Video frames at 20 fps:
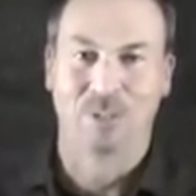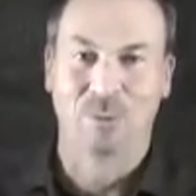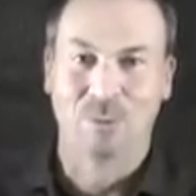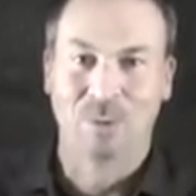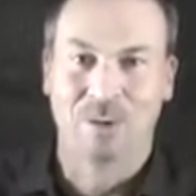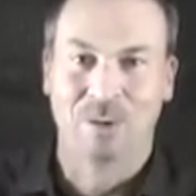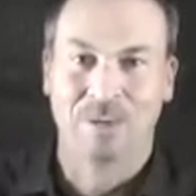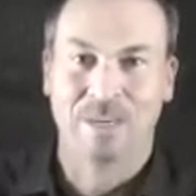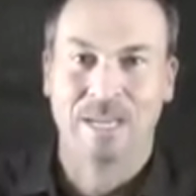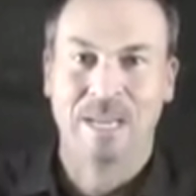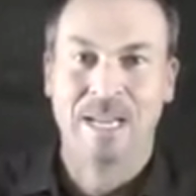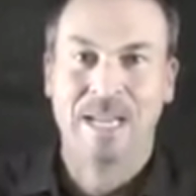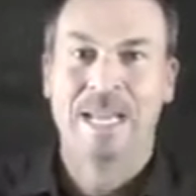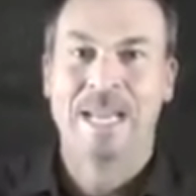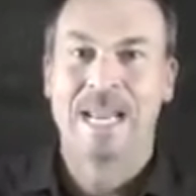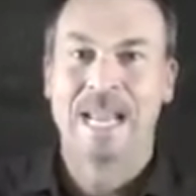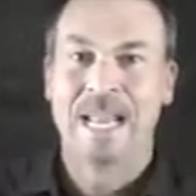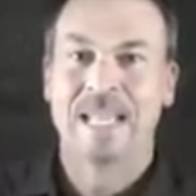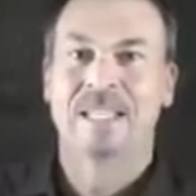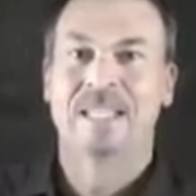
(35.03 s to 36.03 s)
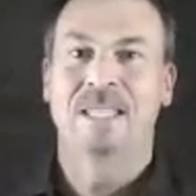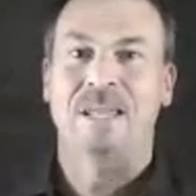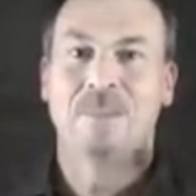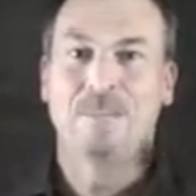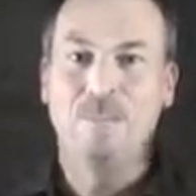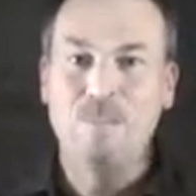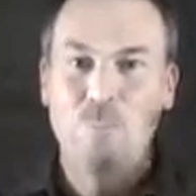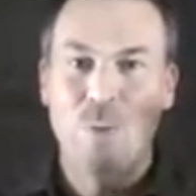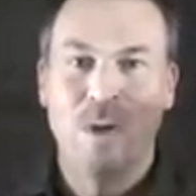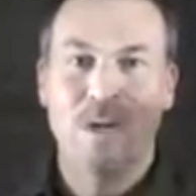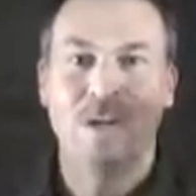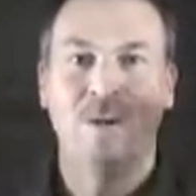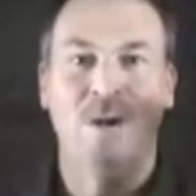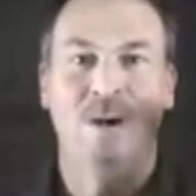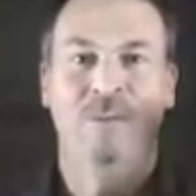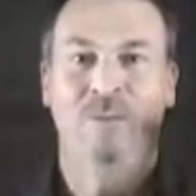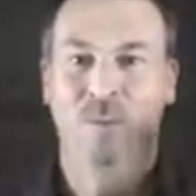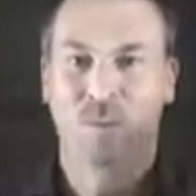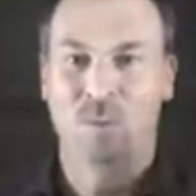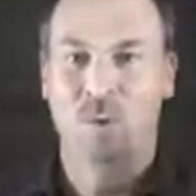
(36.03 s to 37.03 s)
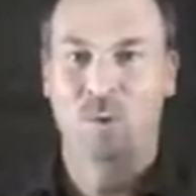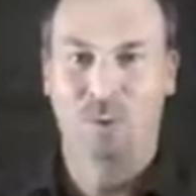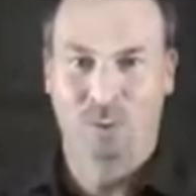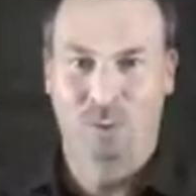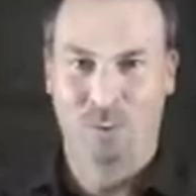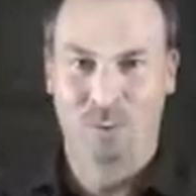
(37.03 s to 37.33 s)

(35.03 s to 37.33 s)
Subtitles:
the world. It's the winner of all the